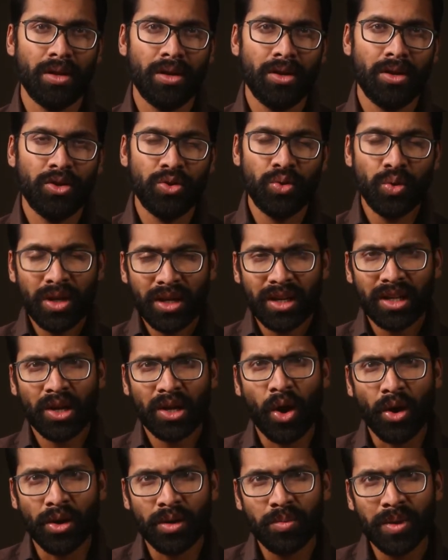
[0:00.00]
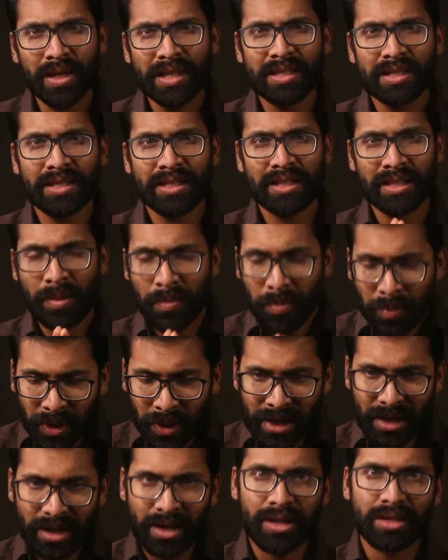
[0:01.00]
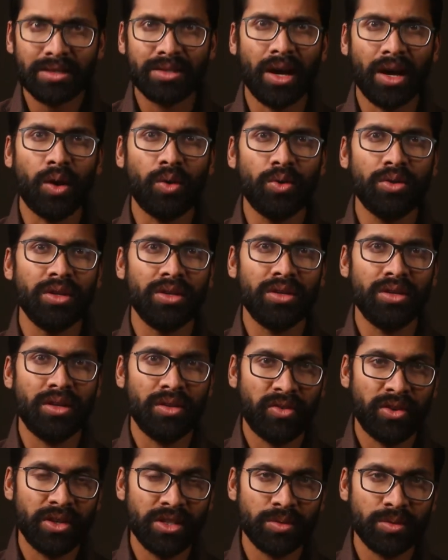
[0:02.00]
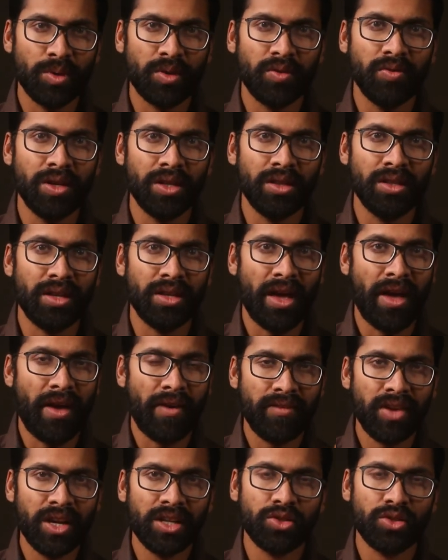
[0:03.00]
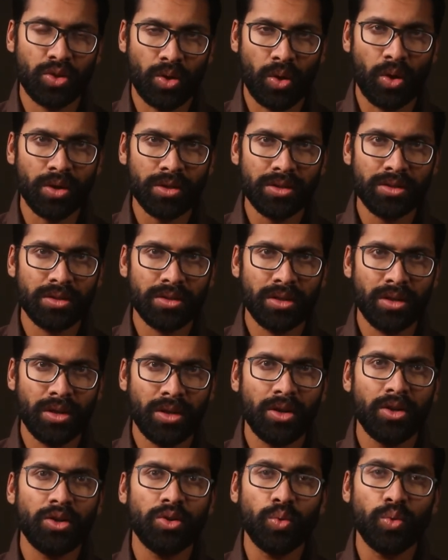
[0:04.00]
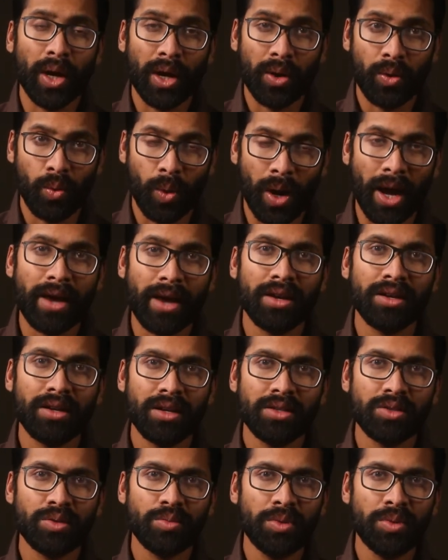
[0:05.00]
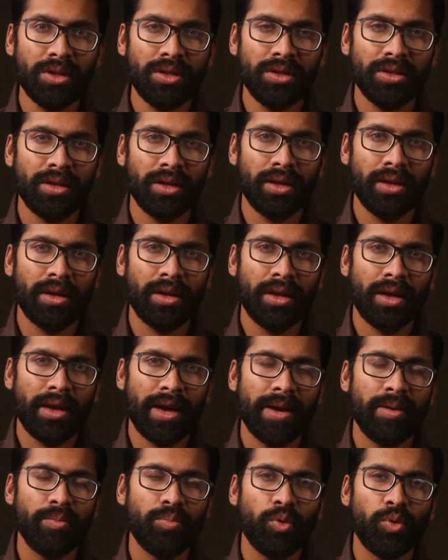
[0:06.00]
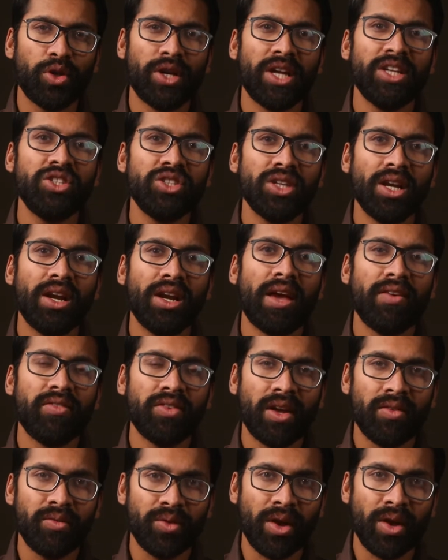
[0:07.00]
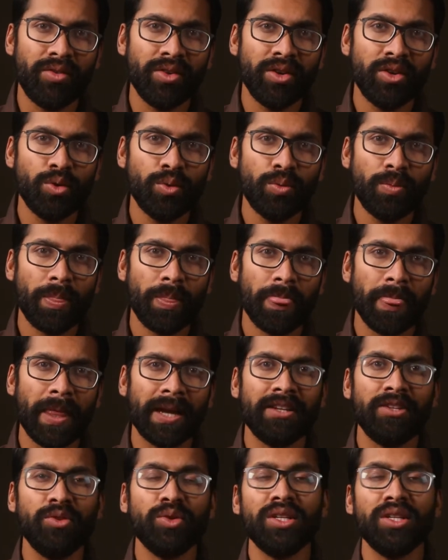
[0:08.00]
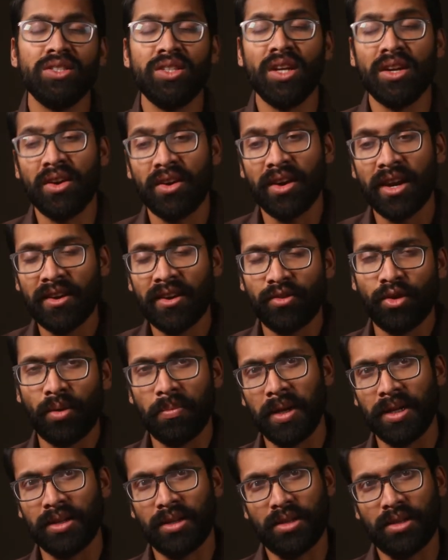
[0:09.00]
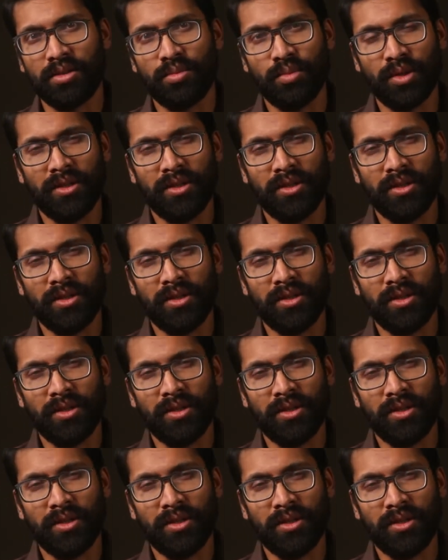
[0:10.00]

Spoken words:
Uniteconomics simply lays out the difference between the average cost to acquire a customer and potential lifetime revenue that you can generate from that customer.